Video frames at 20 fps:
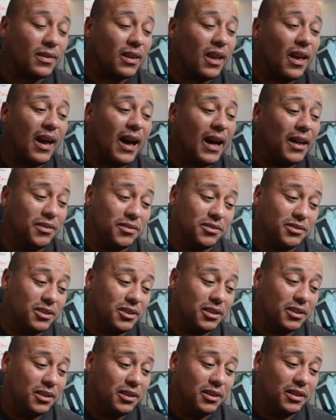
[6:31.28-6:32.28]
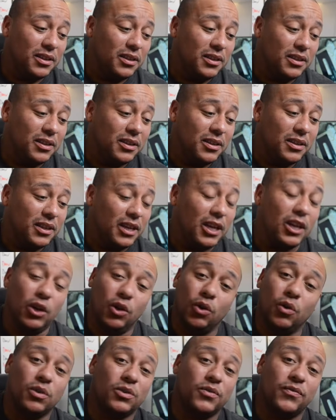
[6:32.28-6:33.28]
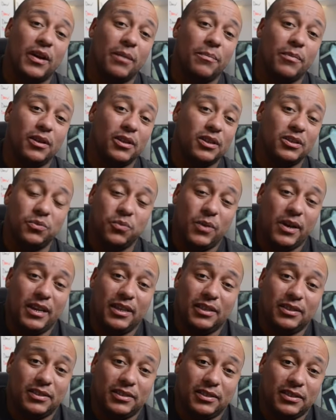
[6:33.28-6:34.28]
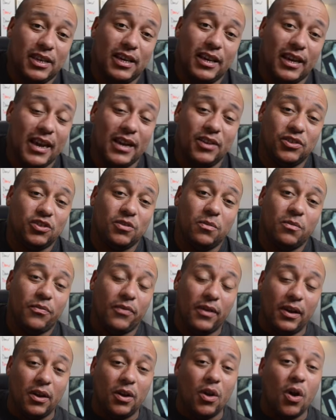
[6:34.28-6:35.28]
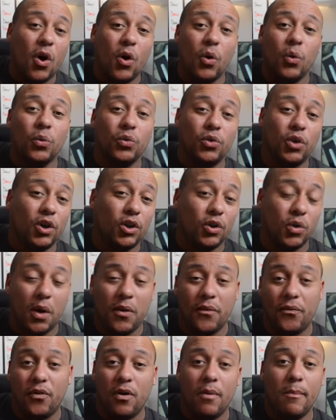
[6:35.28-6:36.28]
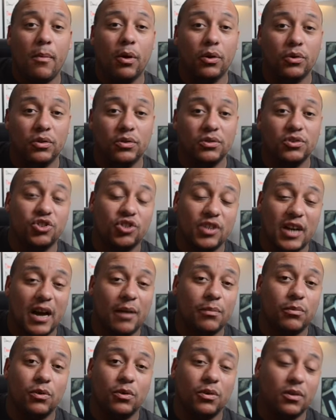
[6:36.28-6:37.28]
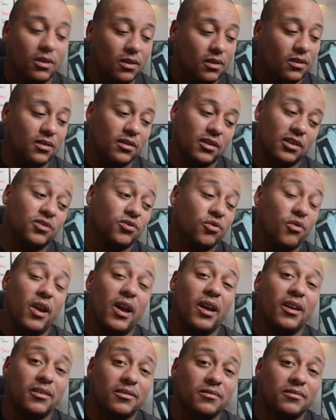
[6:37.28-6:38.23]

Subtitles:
and it looks fabulous when it's against something old or you're going for a modern sharp look. It's great.